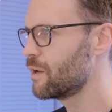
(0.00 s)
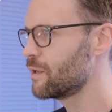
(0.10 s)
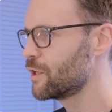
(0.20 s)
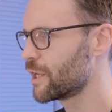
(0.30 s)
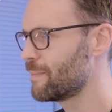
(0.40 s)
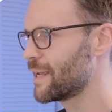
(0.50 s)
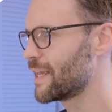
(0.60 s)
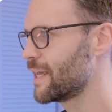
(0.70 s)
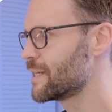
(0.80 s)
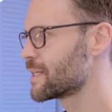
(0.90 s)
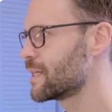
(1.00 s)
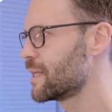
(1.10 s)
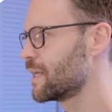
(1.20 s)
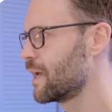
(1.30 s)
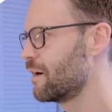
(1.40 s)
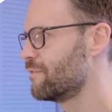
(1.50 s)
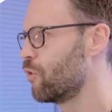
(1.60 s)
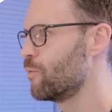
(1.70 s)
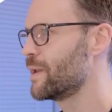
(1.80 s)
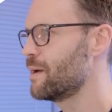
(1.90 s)
You're gonna make it a
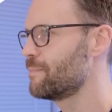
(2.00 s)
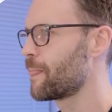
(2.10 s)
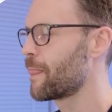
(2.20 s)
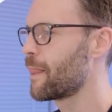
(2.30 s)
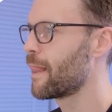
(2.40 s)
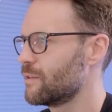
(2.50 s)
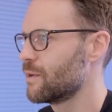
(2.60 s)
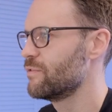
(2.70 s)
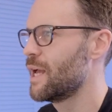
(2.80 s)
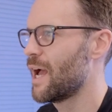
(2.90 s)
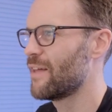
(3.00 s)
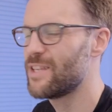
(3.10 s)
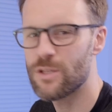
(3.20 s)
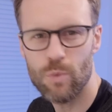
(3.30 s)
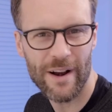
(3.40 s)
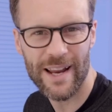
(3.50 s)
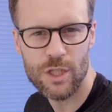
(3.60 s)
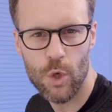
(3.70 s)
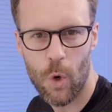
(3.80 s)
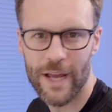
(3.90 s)
formula. And this is where it
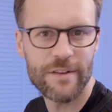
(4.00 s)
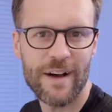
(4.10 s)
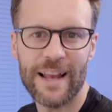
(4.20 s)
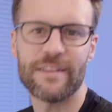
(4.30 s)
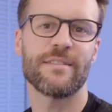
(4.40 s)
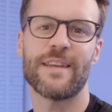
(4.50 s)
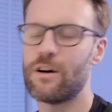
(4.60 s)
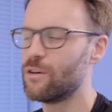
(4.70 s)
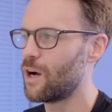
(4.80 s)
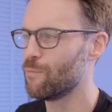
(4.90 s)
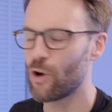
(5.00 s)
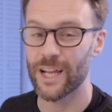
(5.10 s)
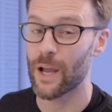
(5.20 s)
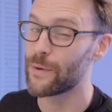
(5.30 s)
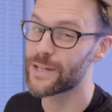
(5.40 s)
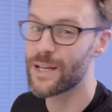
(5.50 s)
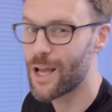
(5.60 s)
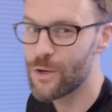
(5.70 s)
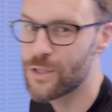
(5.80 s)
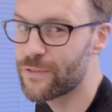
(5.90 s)
gets quite advanced. Now, I'm not gonna go into
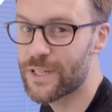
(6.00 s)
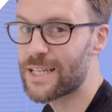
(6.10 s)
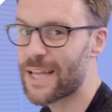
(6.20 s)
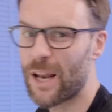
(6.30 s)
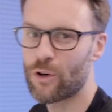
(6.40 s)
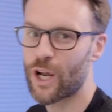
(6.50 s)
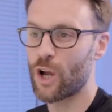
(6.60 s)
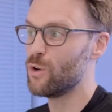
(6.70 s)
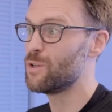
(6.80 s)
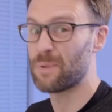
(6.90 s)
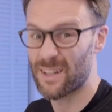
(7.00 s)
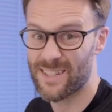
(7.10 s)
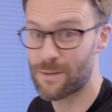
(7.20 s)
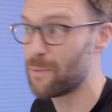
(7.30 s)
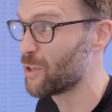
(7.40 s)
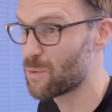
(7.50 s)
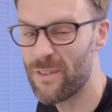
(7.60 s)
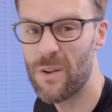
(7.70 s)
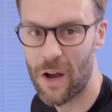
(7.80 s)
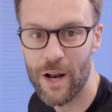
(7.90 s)
loads of detail on code because to be honest with
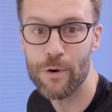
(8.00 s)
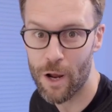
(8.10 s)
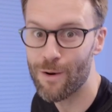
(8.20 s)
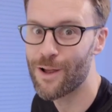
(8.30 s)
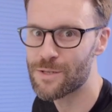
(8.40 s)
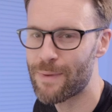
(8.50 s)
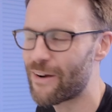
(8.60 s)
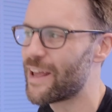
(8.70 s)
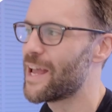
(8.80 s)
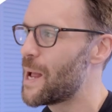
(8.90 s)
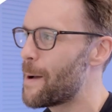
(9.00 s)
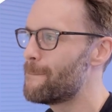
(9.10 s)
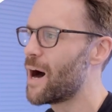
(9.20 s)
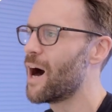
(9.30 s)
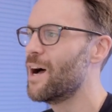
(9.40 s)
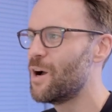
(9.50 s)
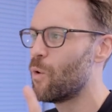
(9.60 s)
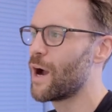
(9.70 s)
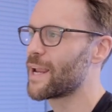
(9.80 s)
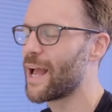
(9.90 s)
you, I don't know loads about it. But
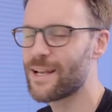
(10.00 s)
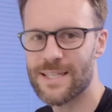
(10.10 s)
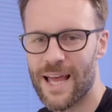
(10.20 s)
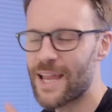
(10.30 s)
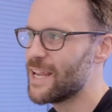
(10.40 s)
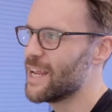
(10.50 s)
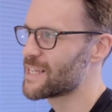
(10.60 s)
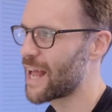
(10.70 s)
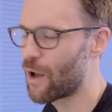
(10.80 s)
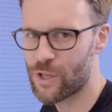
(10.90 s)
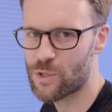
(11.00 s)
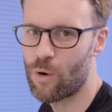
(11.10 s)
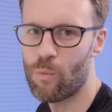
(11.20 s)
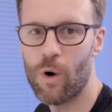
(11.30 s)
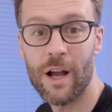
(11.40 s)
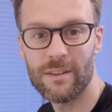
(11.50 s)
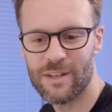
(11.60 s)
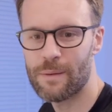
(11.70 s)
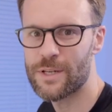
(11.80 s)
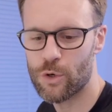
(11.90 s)
what I can say is how this one works.
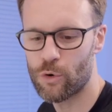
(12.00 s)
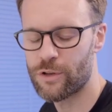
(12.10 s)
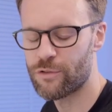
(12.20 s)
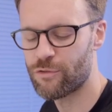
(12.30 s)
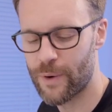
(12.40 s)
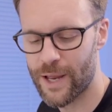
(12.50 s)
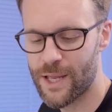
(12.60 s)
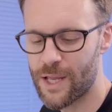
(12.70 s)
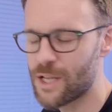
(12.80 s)
So let me talk you through it.